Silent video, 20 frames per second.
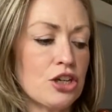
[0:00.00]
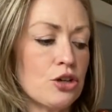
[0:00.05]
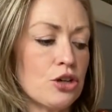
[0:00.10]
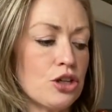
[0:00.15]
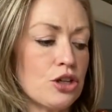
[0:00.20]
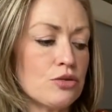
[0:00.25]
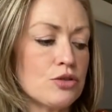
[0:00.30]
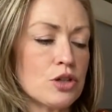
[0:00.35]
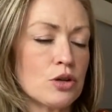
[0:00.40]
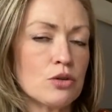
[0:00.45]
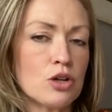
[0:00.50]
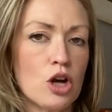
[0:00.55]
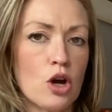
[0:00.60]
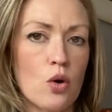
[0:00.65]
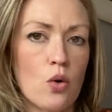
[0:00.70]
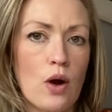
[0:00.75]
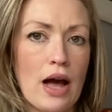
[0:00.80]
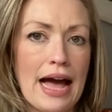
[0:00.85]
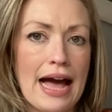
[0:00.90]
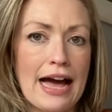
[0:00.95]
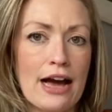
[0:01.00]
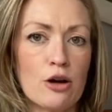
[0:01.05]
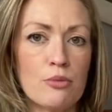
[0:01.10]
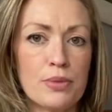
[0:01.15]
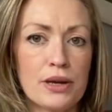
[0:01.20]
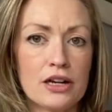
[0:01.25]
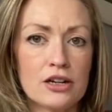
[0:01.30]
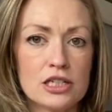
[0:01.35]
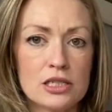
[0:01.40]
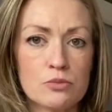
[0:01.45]
you don't know how
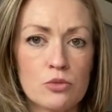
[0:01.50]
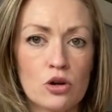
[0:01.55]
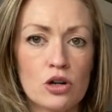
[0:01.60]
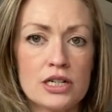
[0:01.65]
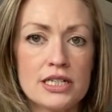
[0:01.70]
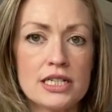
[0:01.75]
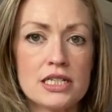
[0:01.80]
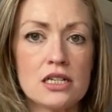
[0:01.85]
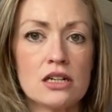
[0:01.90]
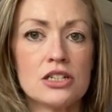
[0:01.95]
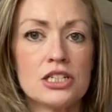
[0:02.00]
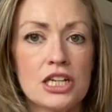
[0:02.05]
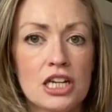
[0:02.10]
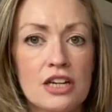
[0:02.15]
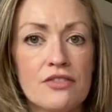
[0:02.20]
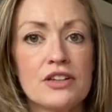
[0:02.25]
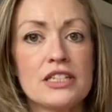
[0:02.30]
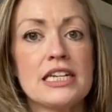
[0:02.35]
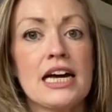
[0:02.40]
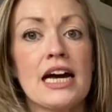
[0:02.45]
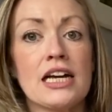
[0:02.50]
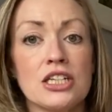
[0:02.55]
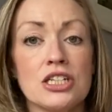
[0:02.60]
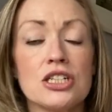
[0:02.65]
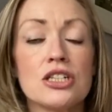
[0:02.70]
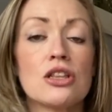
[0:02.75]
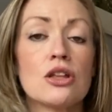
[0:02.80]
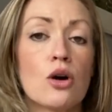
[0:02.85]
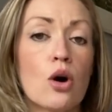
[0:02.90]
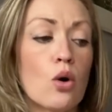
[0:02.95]
big or small it is until you've
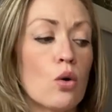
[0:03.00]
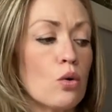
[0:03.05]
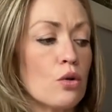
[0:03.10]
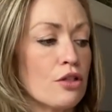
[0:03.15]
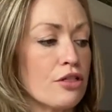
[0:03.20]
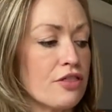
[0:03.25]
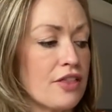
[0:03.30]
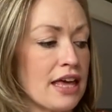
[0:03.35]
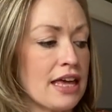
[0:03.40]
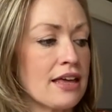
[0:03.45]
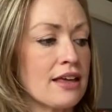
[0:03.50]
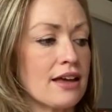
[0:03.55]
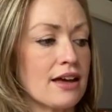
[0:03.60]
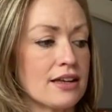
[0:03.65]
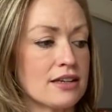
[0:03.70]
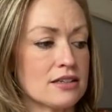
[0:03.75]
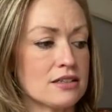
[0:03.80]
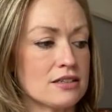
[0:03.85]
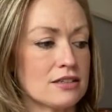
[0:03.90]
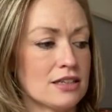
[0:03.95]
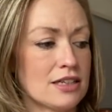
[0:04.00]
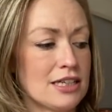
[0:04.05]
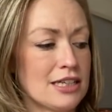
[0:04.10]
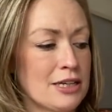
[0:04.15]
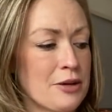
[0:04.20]
attached the whole thing and